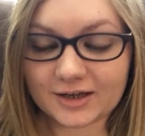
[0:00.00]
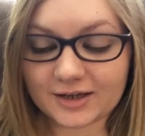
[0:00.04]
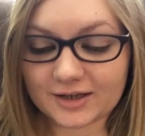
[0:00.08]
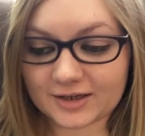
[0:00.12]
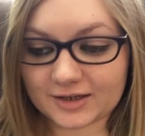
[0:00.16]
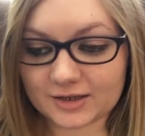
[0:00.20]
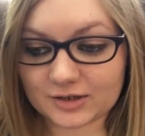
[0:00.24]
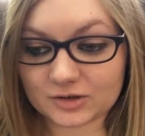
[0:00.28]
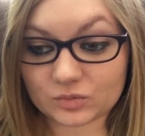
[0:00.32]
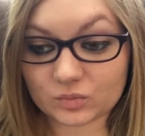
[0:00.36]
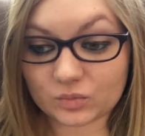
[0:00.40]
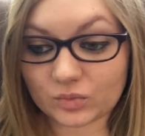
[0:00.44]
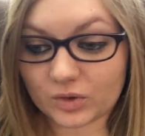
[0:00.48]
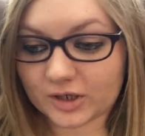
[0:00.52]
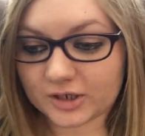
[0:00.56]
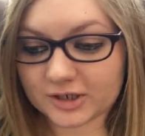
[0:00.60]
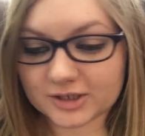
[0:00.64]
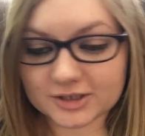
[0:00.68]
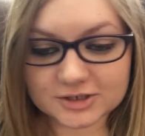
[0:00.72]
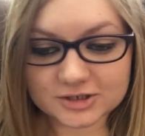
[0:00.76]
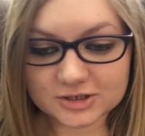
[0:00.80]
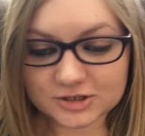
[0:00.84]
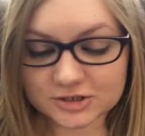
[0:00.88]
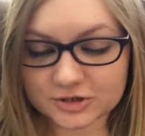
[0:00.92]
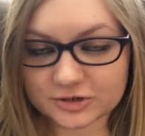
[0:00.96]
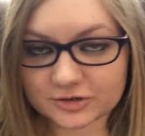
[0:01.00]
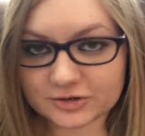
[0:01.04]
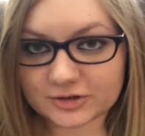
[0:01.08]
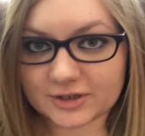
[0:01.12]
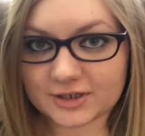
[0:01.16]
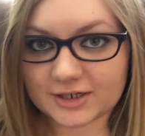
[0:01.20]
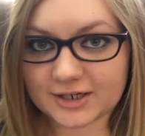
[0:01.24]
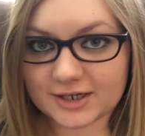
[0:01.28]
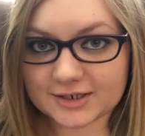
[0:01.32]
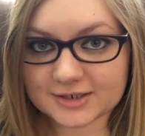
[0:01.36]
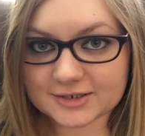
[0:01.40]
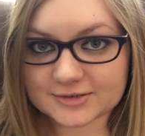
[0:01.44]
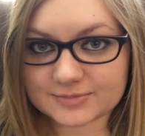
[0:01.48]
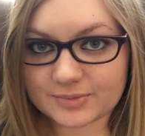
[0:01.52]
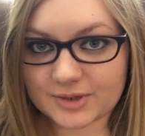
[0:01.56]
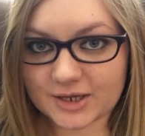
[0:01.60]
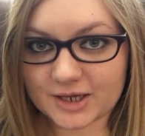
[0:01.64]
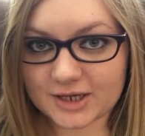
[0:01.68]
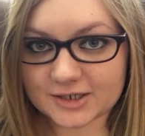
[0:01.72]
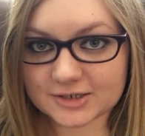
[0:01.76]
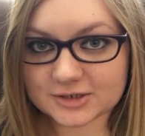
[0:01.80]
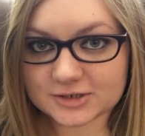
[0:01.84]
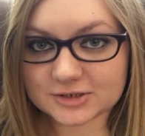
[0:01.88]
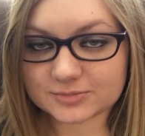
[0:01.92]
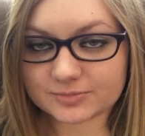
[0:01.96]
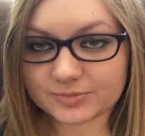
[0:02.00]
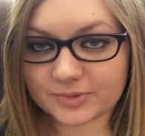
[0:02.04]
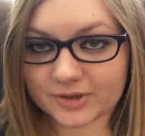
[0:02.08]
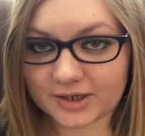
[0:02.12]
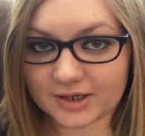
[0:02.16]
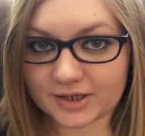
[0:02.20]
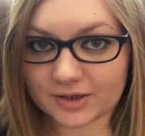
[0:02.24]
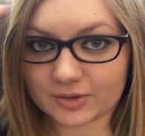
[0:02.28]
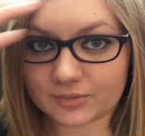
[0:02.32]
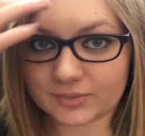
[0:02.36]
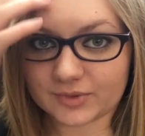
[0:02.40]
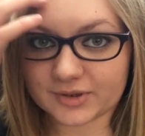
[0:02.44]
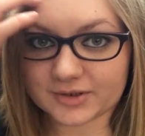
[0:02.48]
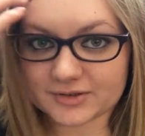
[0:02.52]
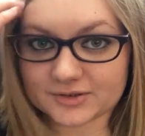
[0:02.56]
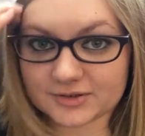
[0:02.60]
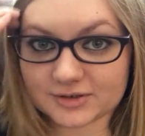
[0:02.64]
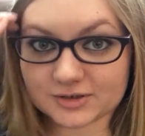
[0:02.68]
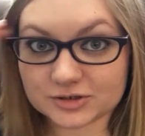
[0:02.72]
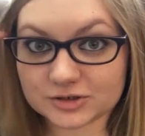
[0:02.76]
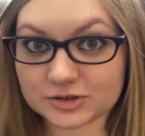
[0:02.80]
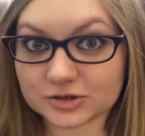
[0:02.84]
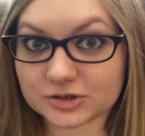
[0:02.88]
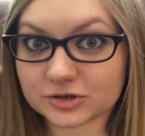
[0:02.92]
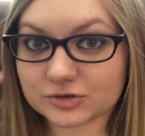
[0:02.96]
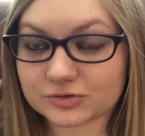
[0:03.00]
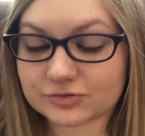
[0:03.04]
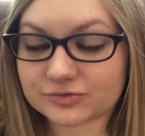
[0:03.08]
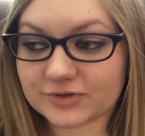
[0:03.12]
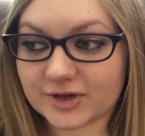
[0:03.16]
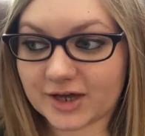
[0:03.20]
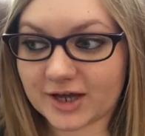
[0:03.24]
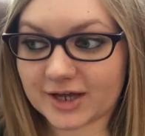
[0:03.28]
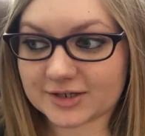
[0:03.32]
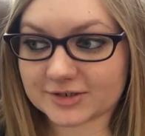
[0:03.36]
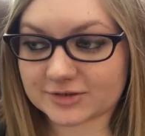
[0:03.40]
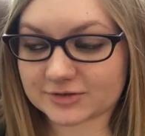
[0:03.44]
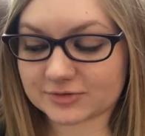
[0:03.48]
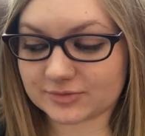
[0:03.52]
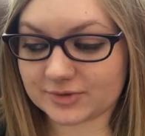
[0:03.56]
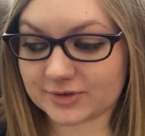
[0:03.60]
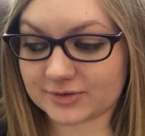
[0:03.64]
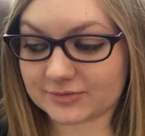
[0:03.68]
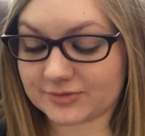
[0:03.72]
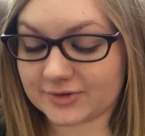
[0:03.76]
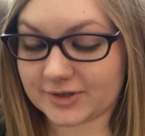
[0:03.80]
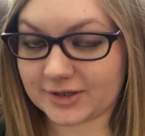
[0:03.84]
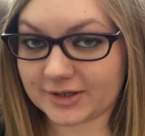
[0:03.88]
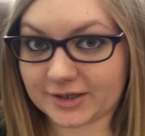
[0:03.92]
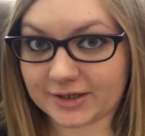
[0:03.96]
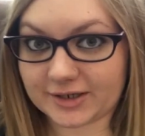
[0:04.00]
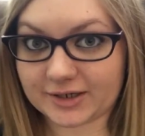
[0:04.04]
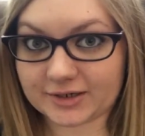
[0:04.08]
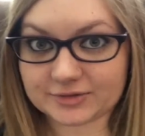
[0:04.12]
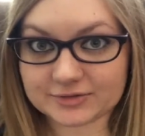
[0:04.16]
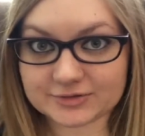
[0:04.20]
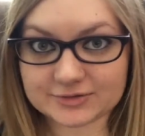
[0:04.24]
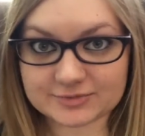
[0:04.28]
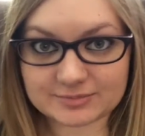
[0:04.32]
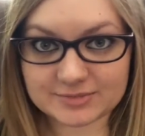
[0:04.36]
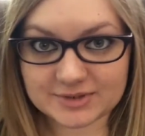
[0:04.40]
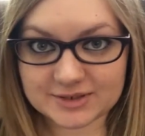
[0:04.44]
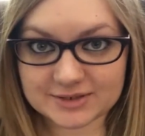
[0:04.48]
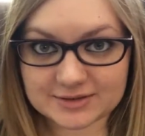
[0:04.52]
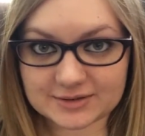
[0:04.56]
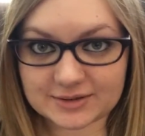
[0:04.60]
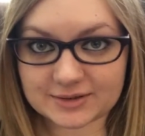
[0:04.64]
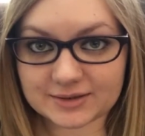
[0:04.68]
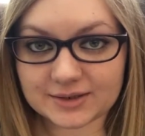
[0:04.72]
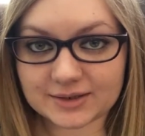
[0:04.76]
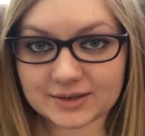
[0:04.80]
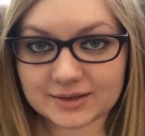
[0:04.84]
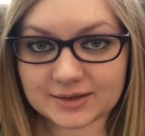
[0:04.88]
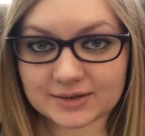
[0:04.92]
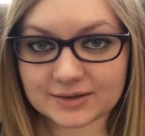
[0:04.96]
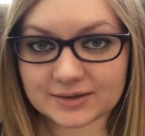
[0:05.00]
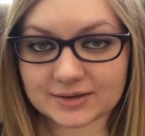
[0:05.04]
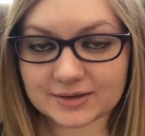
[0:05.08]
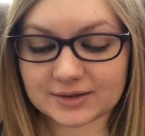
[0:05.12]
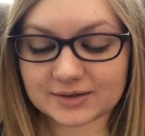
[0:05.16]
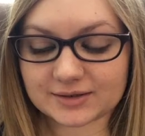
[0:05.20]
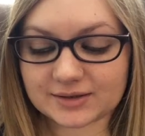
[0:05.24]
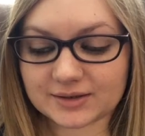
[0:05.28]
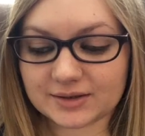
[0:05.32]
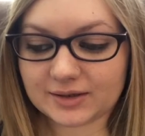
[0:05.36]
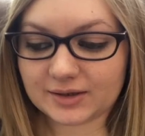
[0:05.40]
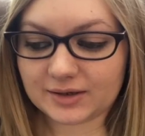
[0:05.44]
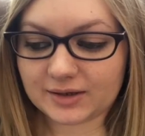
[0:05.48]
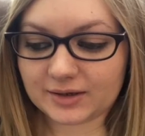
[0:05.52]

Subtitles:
and wanting to turn the next page, but it wasn't too fast where I felt like I was missing anything.